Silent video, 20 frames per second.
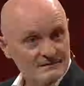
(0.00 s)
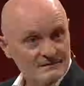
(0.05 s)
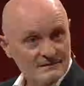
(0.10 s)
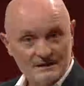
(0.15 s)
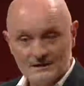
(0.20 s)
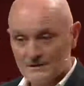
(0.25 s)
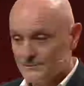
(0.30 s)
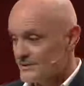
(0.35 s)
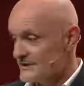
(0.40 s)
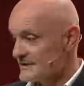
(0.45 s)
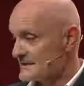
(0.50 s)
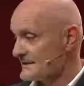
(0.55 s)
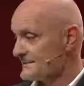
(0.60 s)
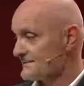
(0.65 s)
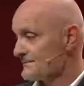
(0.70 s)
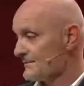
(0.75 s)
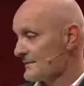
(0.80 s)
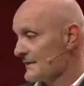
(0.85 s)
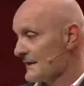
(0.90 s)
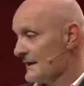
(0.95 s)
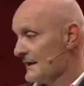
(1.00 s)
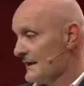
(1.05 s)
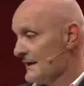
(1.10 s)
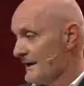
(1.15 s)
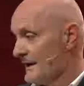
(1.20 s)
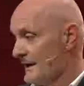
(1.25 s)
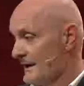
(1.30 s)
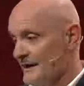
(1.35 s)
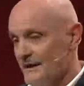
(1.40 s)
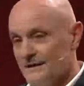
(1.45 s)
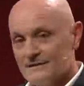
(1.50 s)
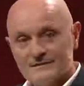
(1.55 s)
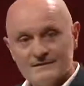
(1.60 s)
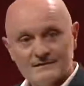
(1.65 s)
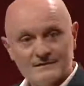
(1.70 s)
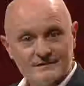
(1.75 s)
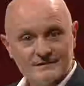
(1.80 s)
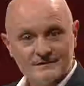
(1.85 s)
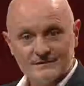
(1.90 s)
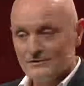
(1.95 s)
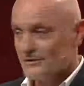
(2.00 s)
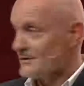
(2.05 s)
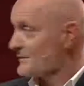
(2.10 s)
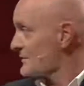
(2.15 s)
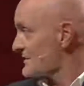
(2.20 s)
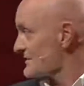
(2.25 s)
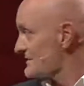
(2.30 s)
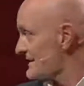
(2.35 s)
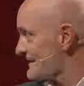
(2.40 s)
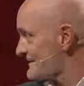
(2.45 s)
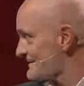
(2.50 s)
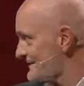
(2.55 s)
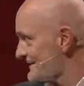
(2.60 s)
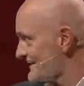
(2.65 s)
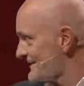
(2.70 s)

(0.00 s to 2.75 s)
carpets. And you know, I was just